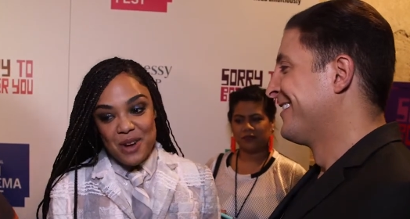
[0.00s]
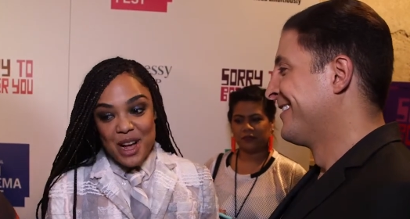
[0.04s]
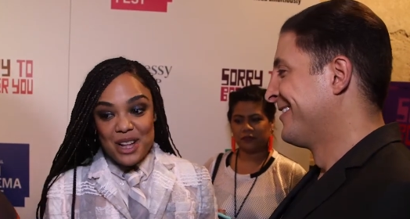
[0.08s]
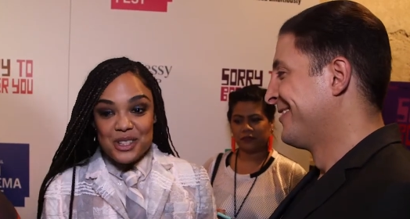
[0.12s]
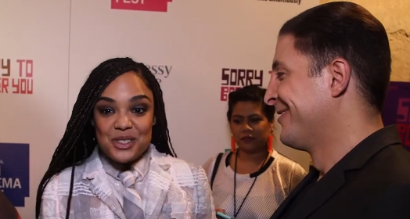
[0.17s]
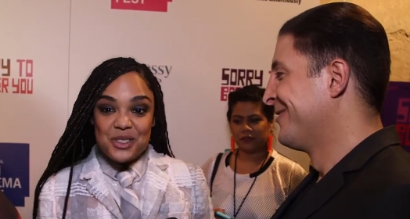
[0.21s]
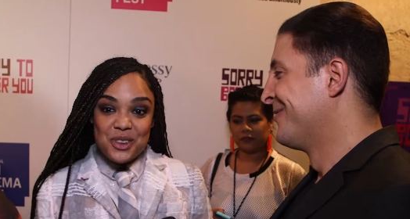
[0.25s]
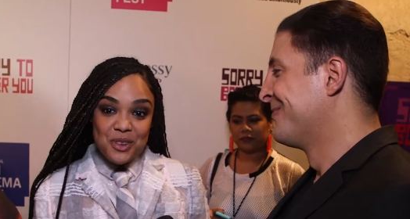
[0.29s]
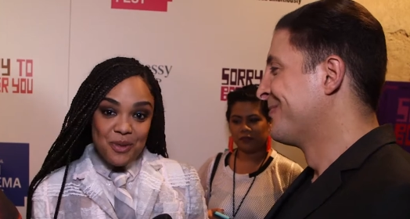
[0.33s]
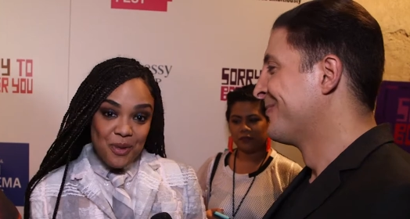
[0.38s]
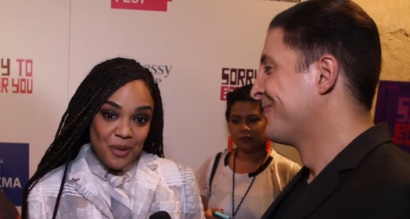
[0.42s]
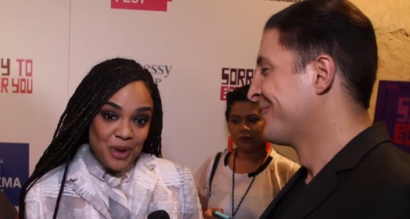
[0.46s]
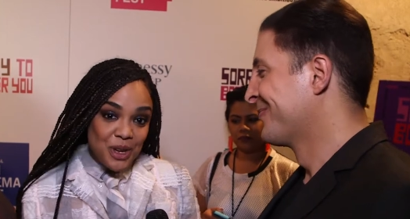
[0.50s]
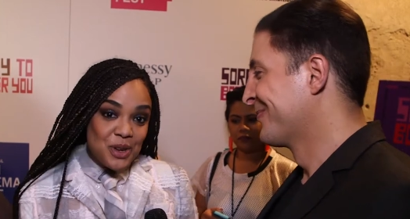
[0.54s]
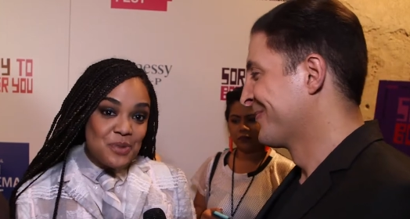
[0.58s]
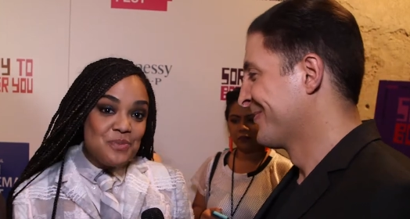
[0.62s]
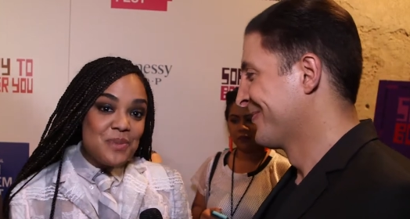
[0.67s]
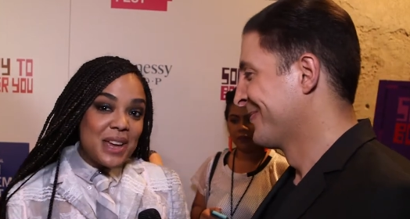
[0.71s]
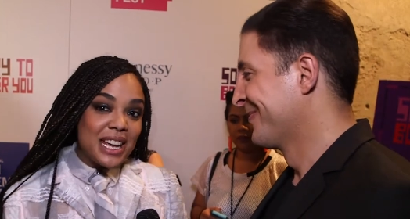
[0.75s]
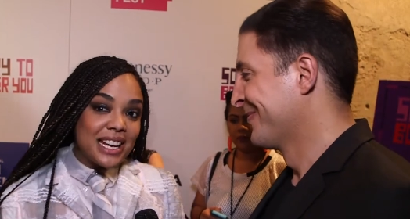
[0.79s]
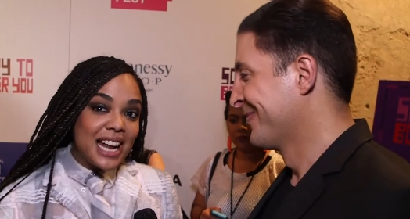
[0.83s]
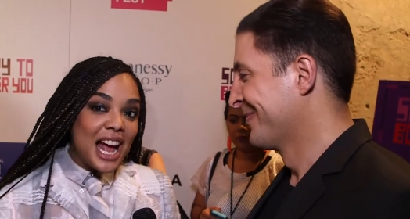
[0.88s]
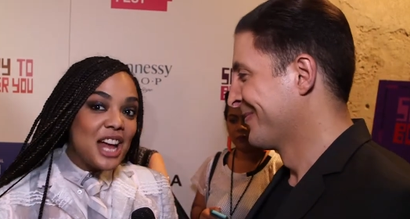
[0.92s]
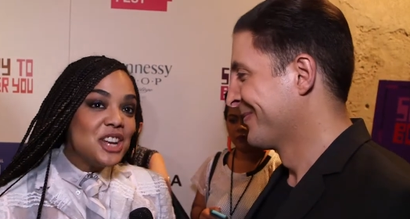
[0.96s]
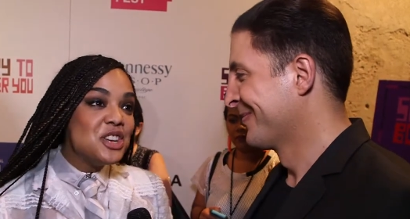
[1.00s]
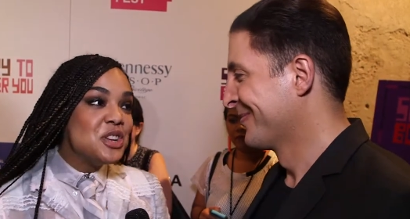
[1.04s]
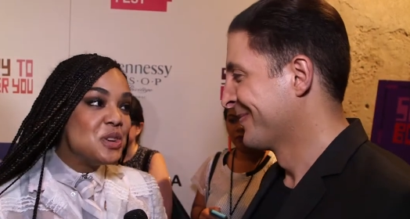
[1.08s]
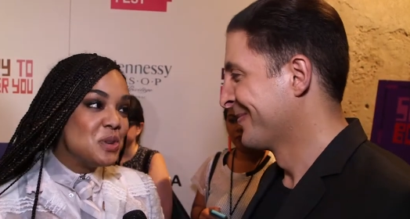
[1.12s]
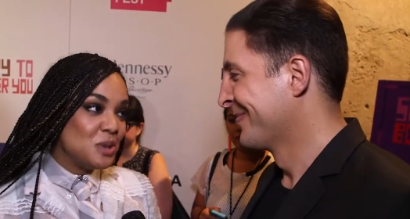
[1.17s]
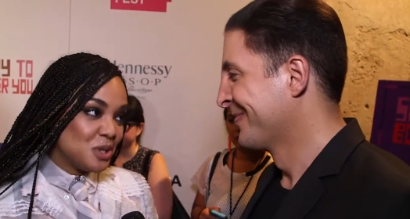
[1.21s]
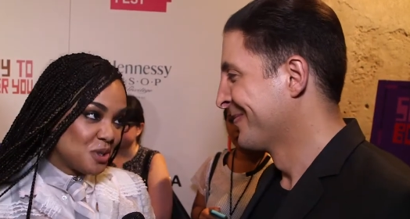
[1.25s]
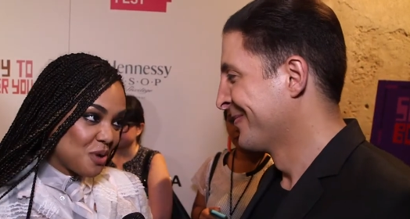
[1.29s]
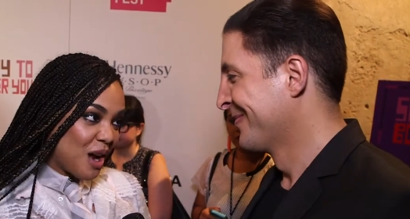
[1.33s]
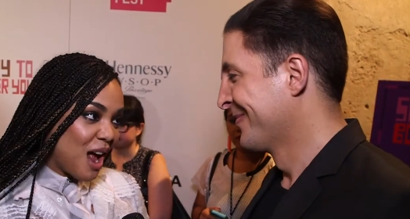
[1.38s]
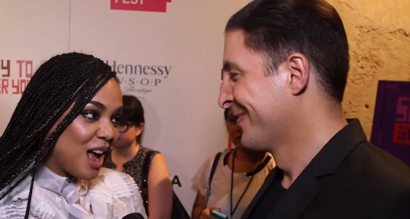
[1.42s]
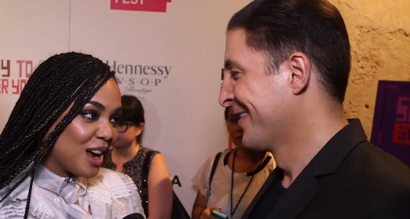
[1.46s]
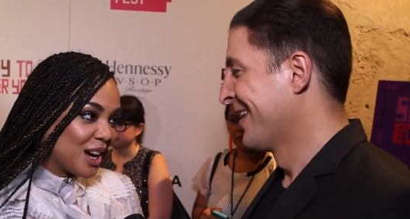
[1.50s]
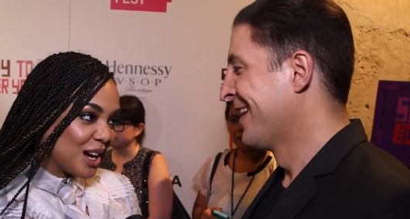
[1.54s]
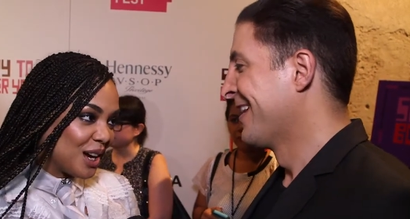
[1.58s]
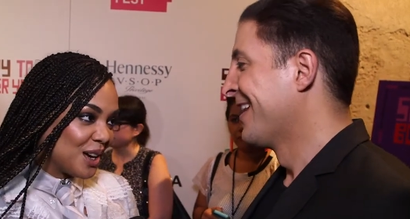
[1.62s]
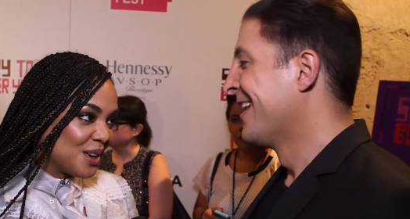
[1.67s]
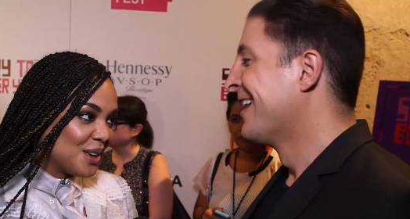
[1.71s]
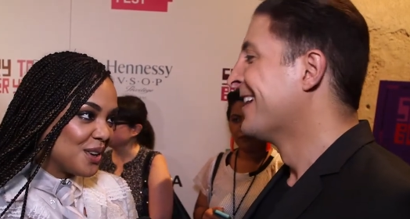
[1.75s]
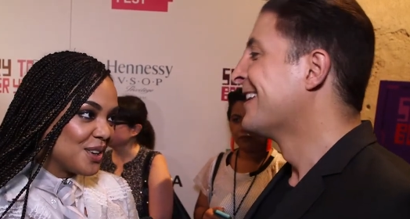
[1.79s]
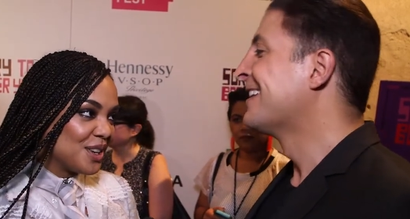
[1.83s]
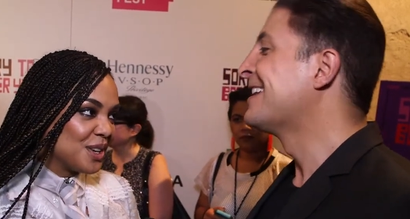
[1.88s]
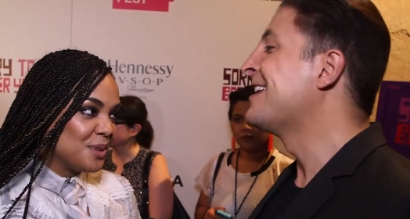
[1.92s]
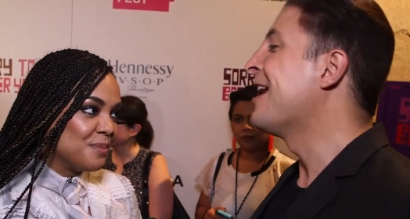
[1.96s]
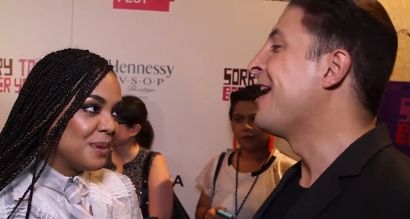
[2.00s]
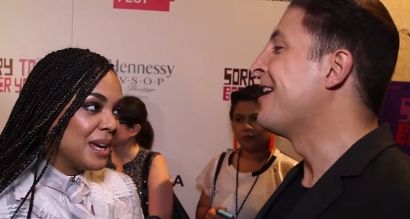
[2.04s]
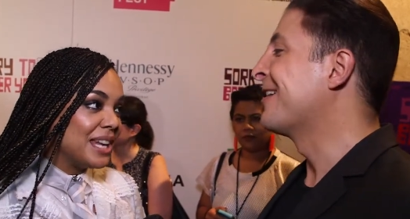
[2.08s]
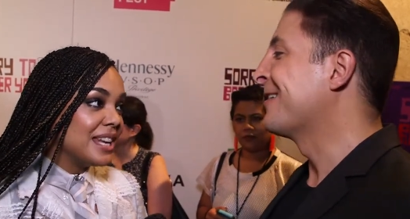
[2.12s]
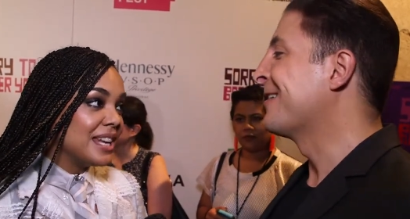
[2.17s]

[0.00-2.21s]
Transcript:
Speaker 1: Well, you meet a new Drago. You Young